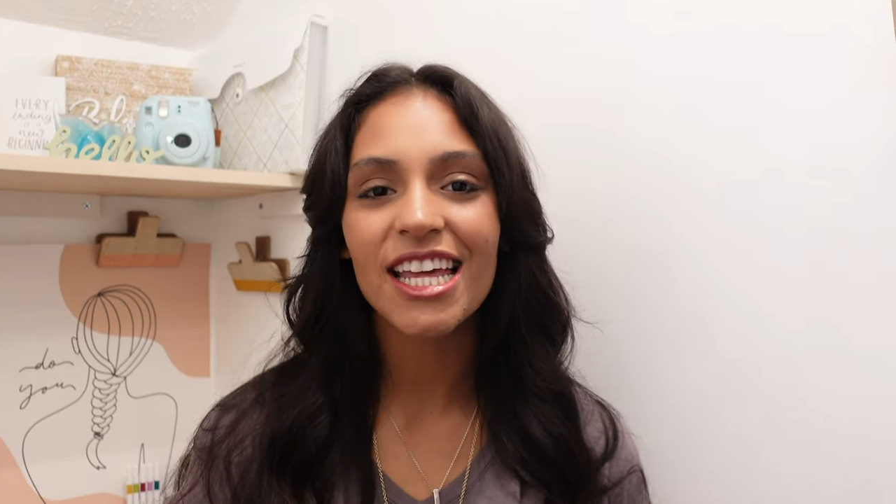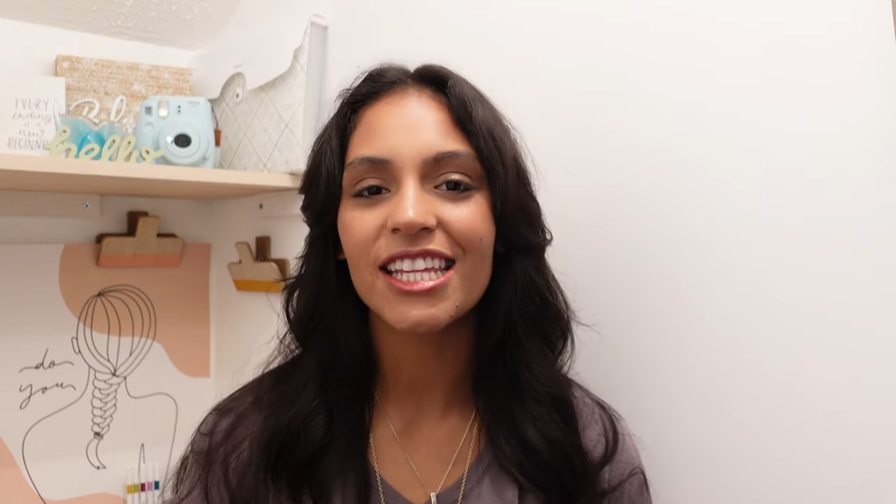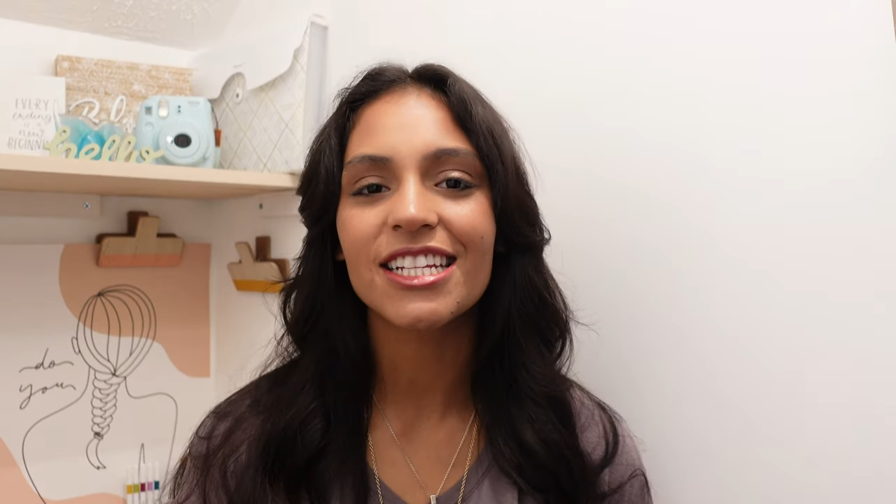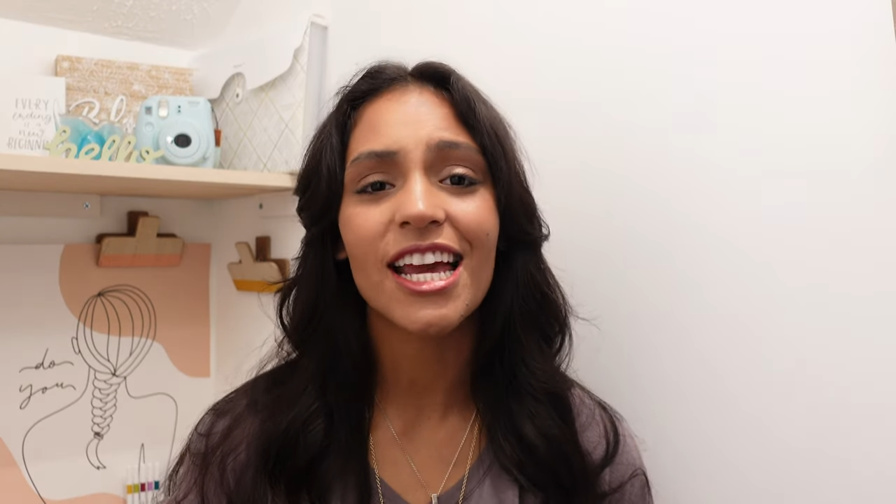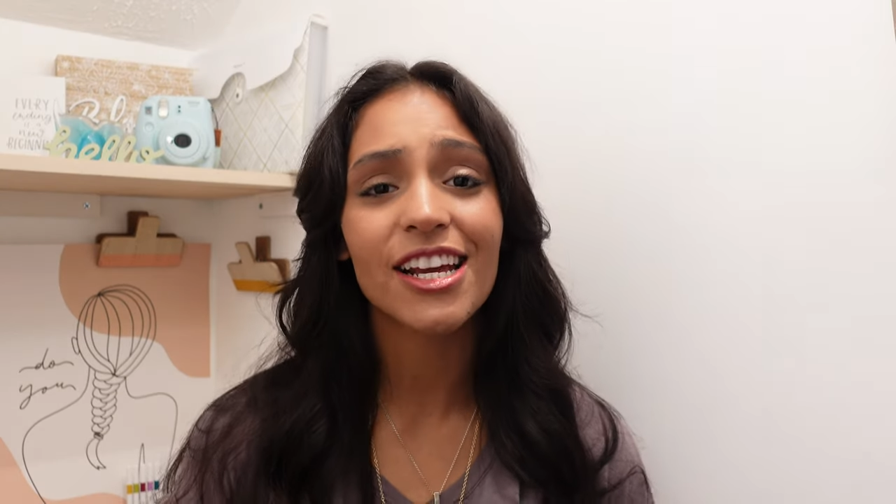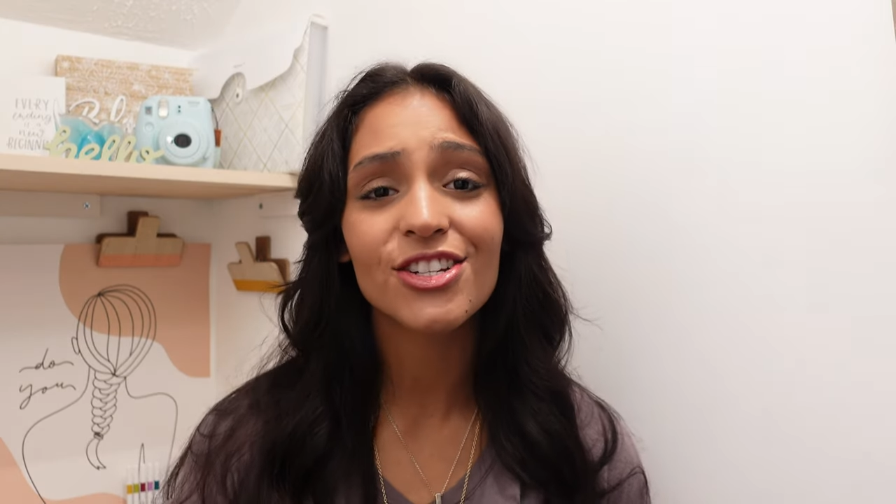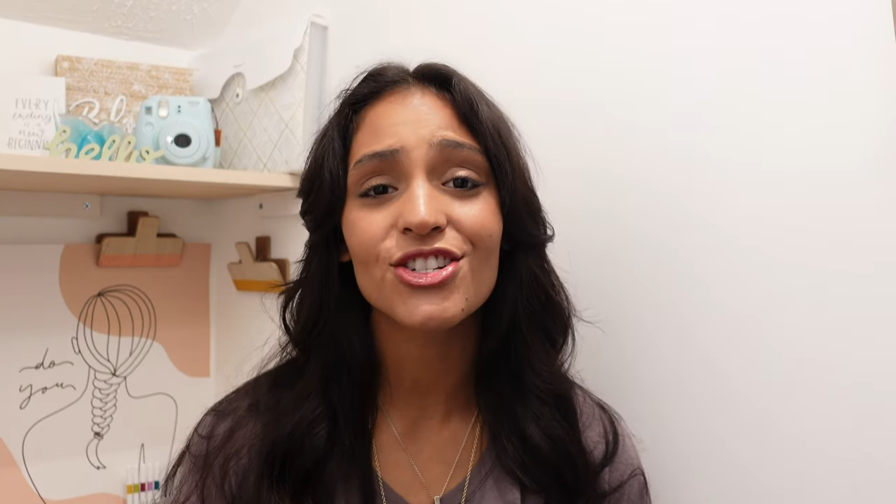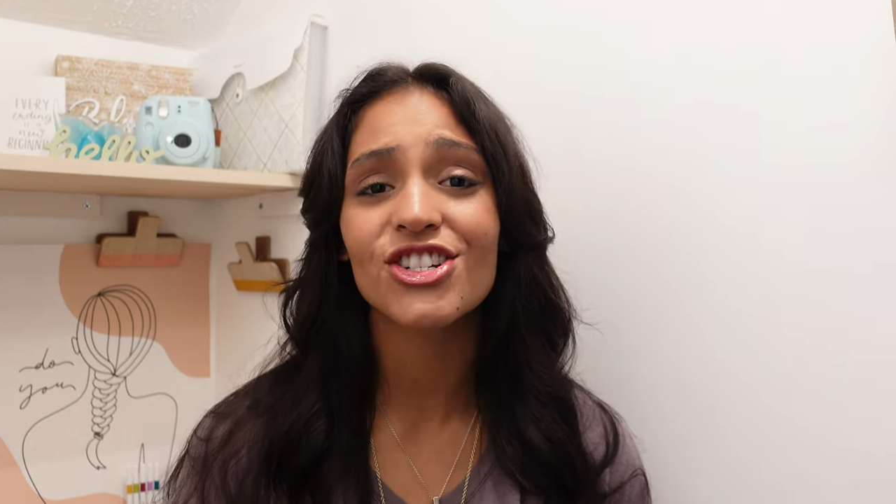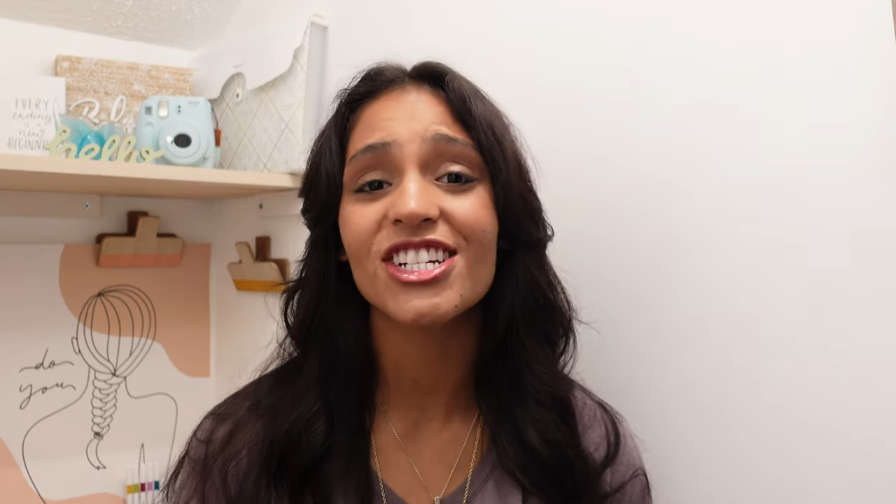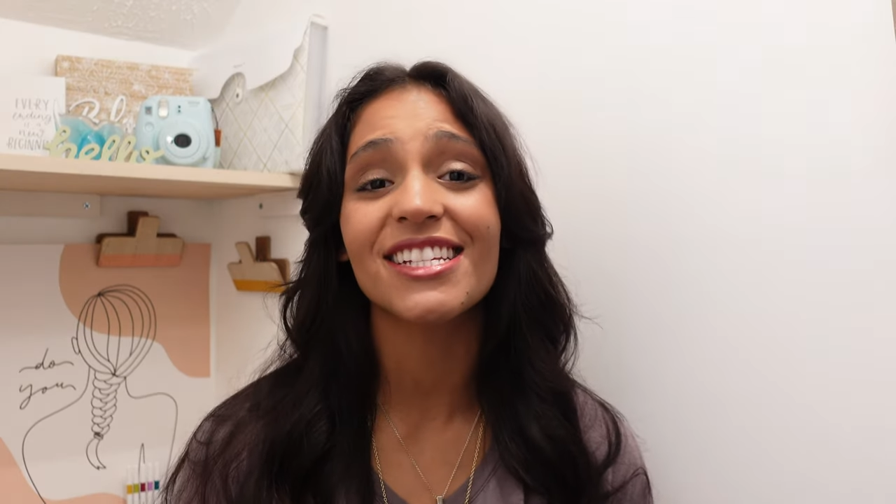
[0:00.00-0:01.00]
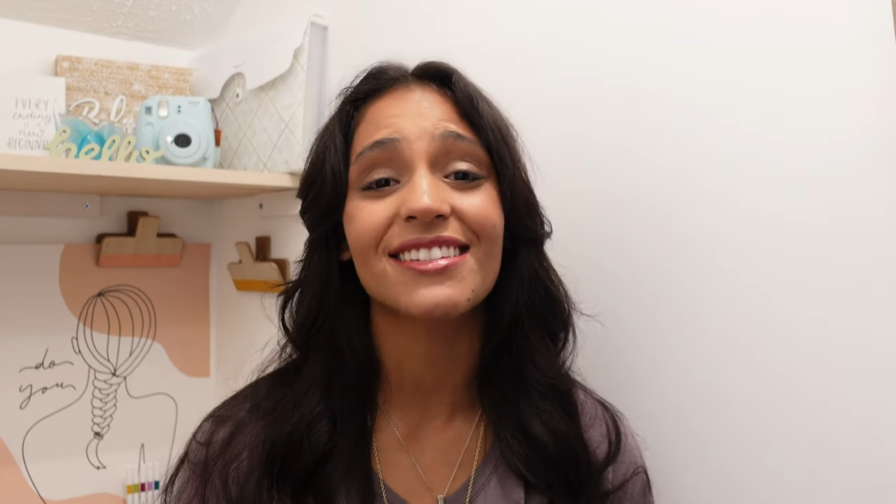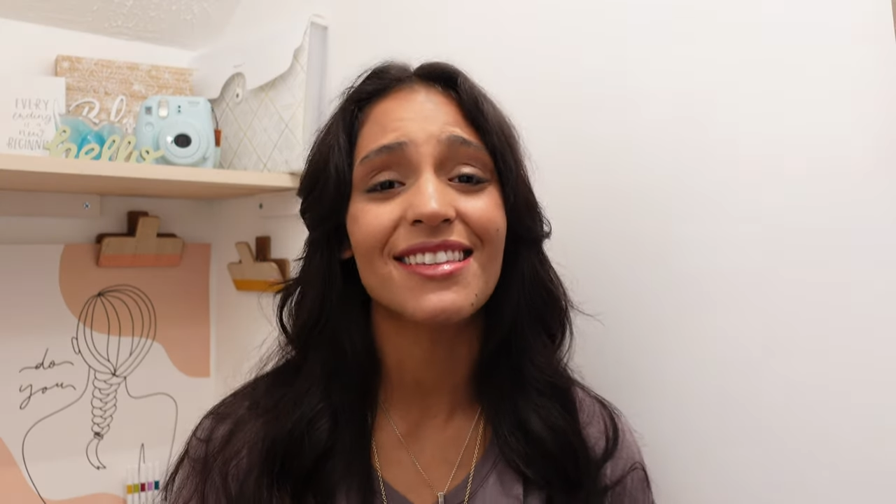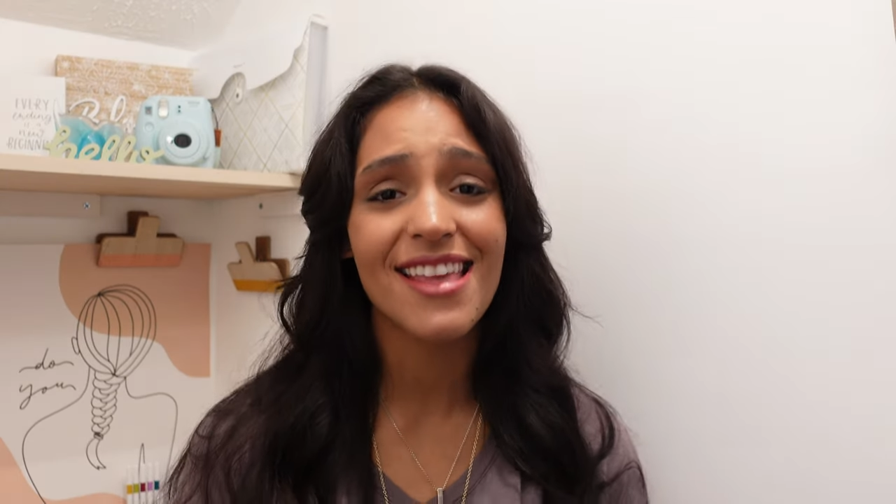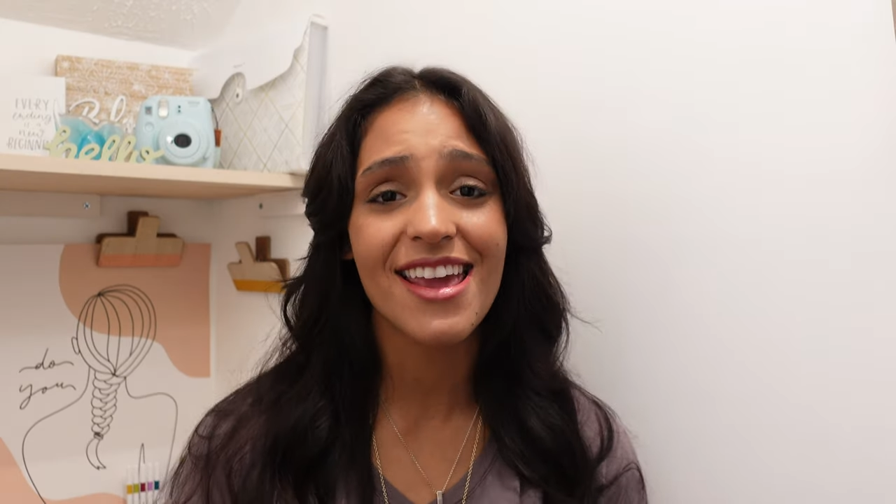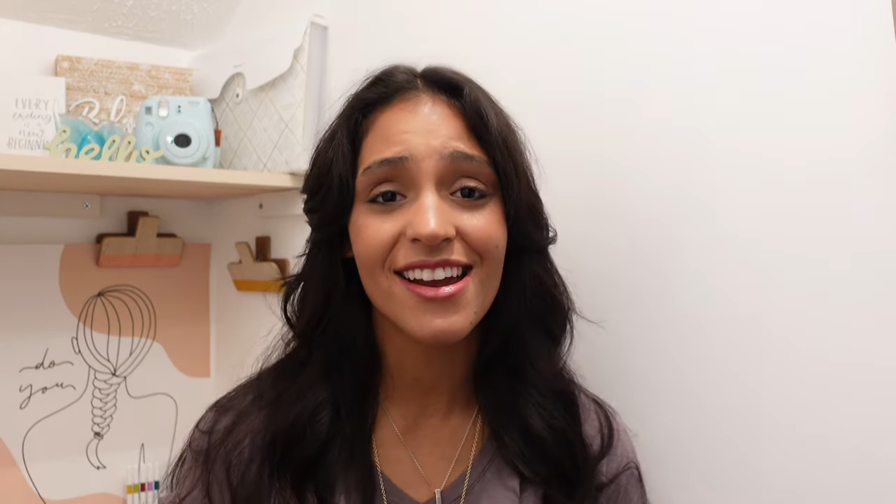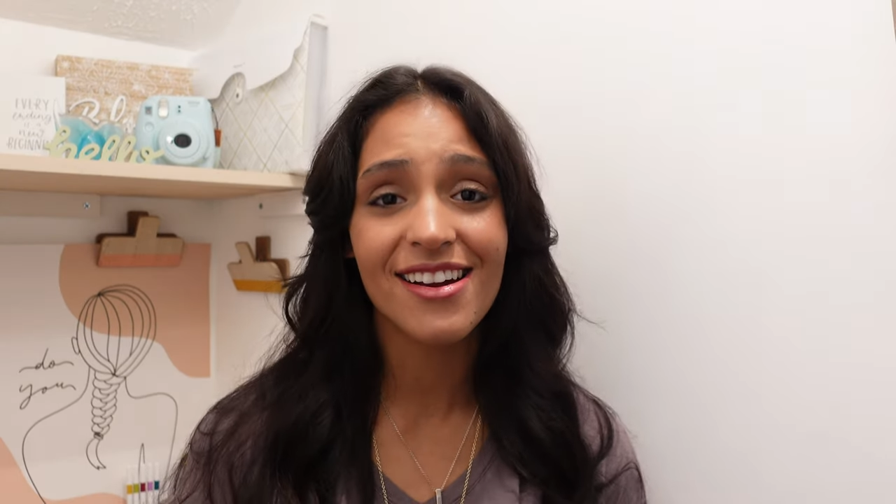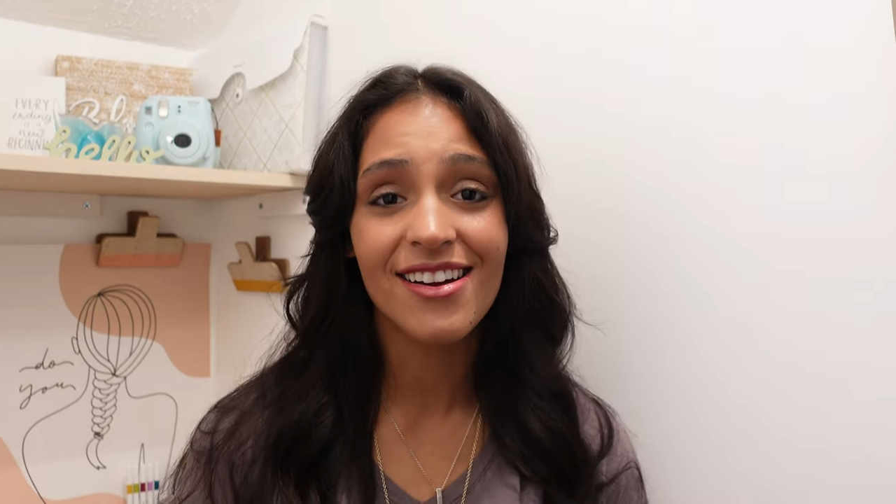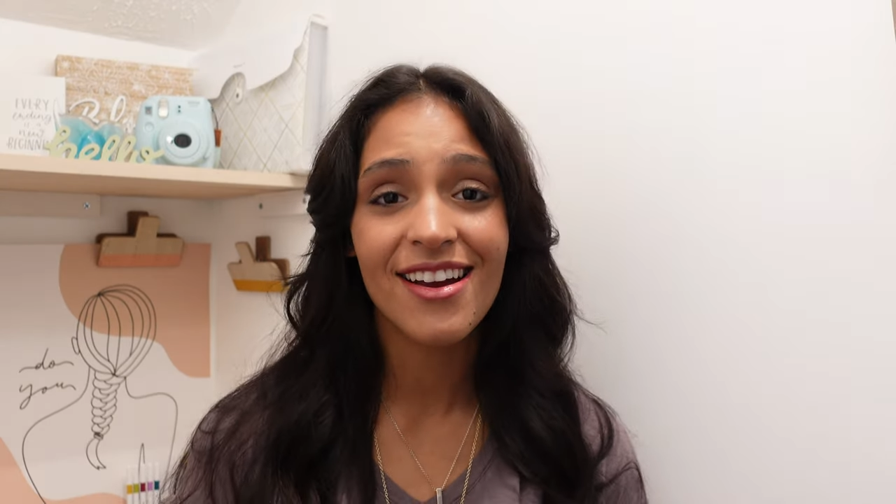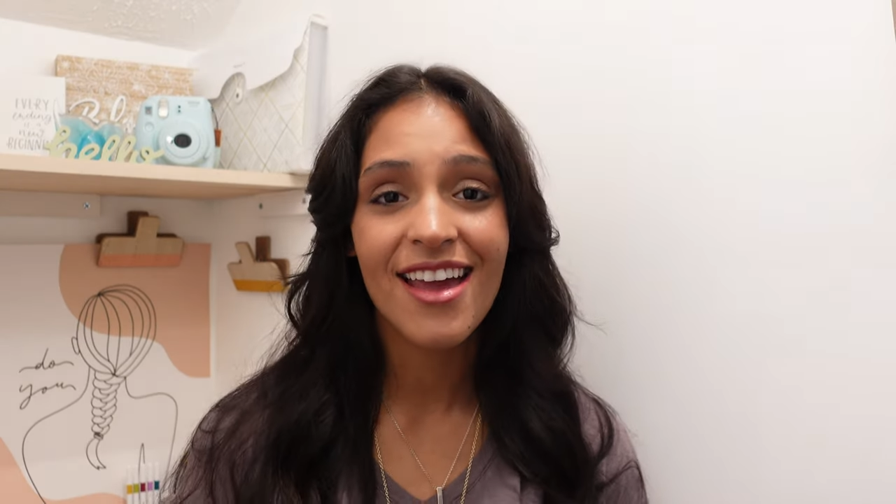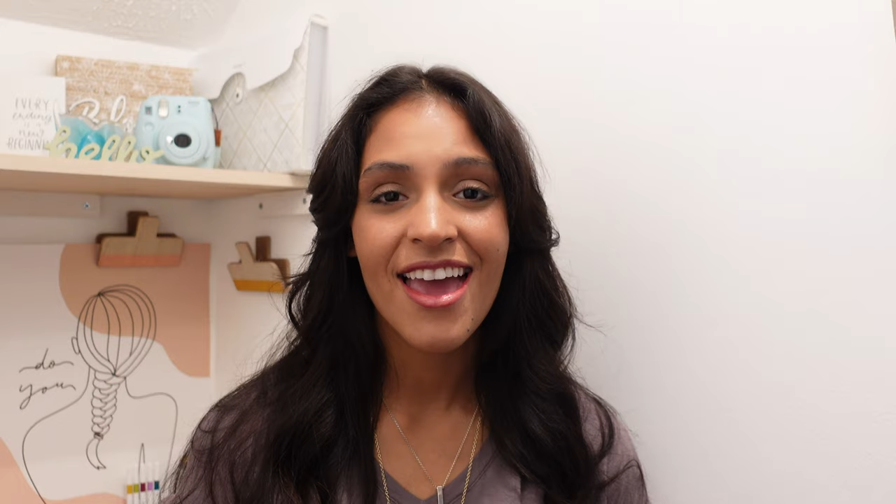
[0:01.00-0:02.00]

and the texture is there,